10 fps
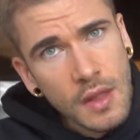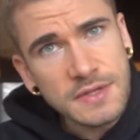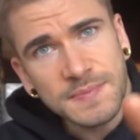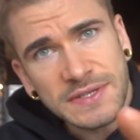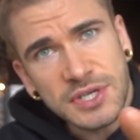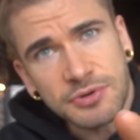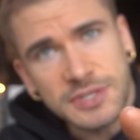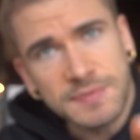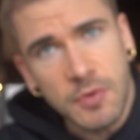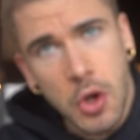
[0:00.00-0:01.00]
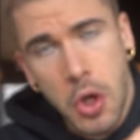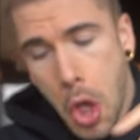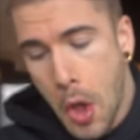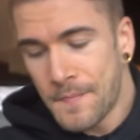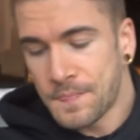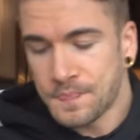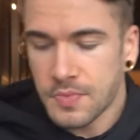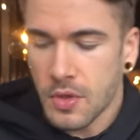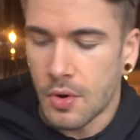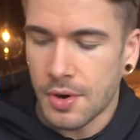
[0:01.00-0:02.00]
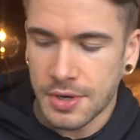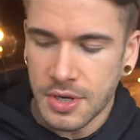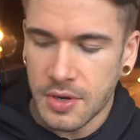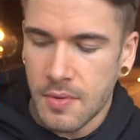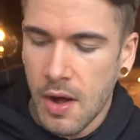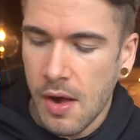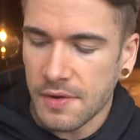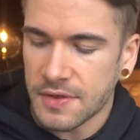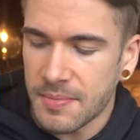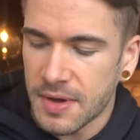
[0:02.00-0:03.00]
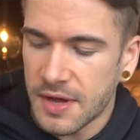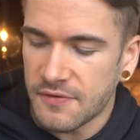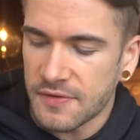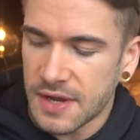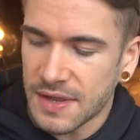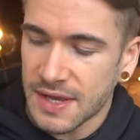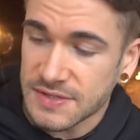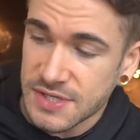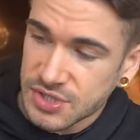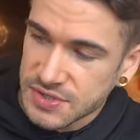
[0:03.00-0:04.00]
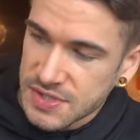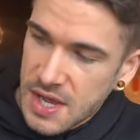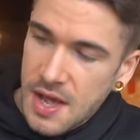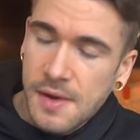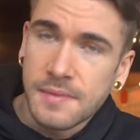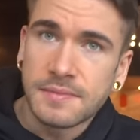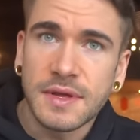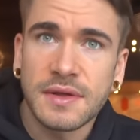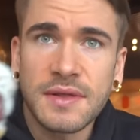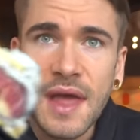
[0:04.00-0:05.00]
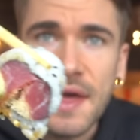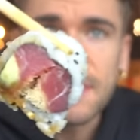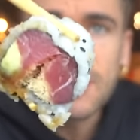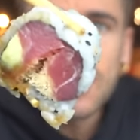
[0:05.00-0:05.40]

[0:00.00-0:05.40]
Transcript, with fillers: spicy crispy roll, or, you know, all of the above. And like I said, just, like, look at that. There's